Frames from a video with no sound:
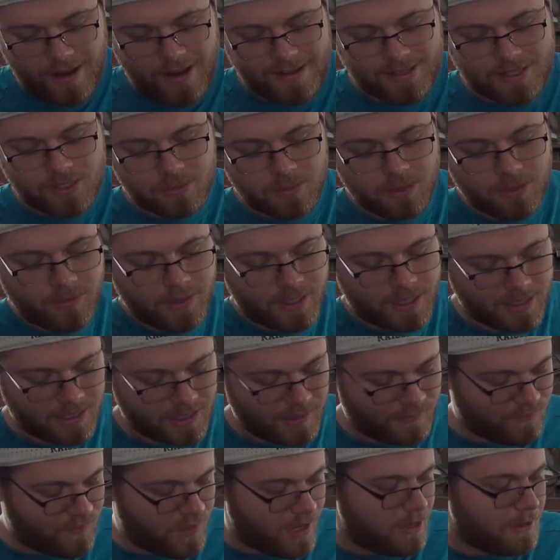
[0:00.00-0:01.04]
Alright, so moving into
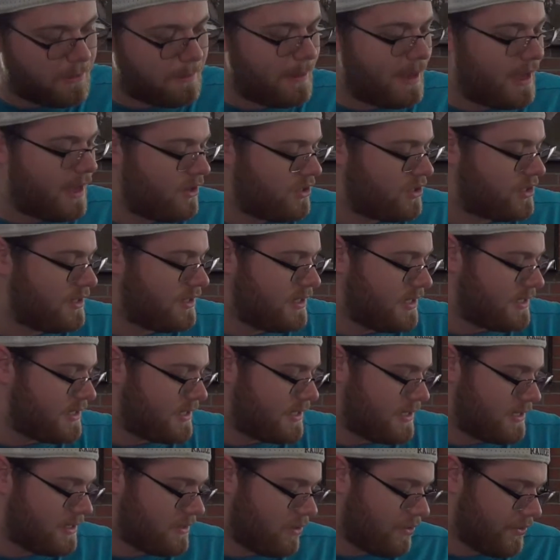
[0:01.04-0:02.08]
the final pouch, this
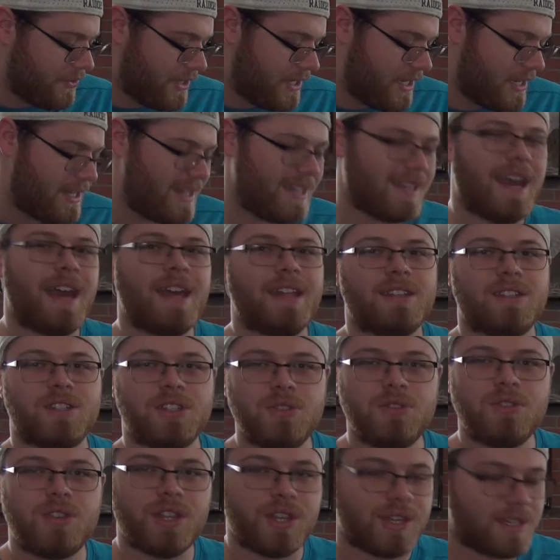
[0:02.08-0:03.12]
has only got
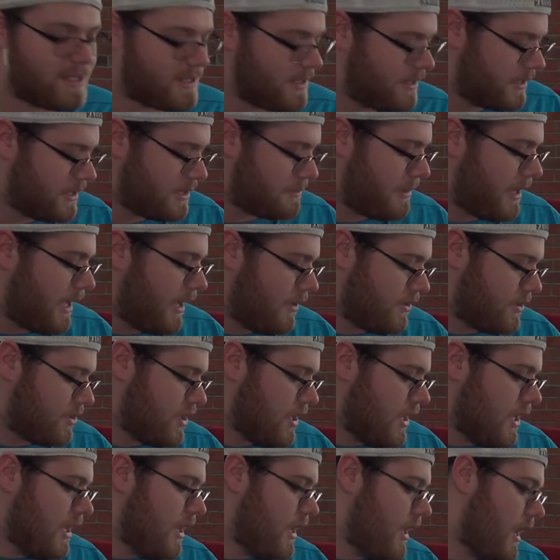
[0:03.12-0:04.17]
2 things in this pouch.
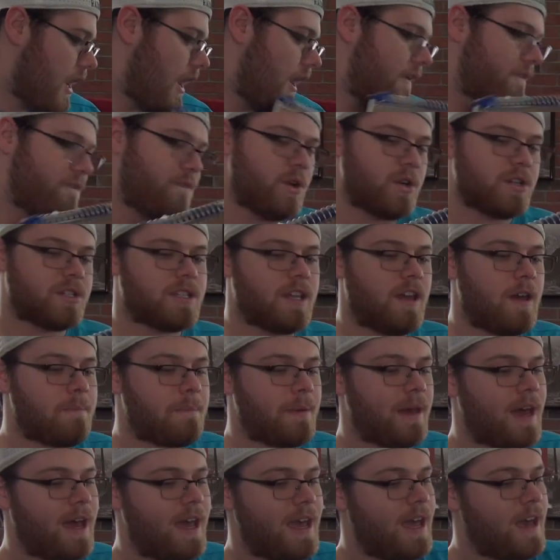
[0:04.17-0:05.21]
First
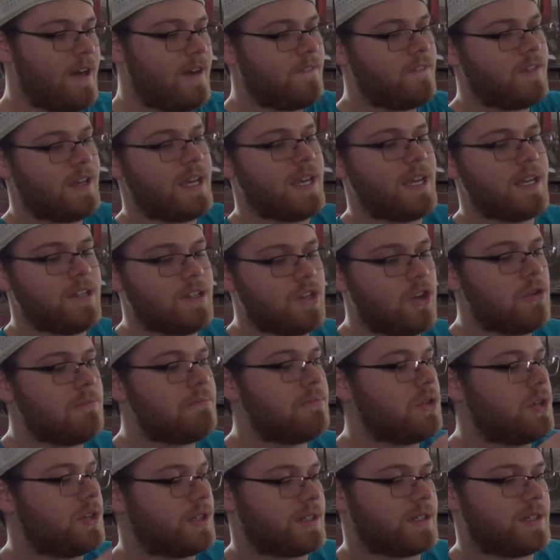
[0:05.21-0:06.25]
up, I have a
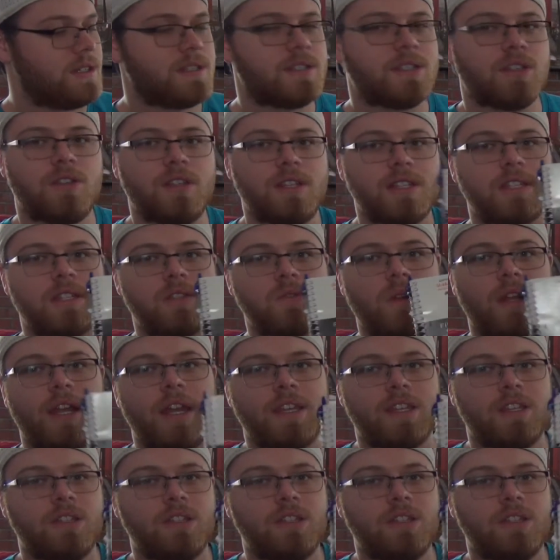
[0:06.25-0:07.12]
notebook. So this is what I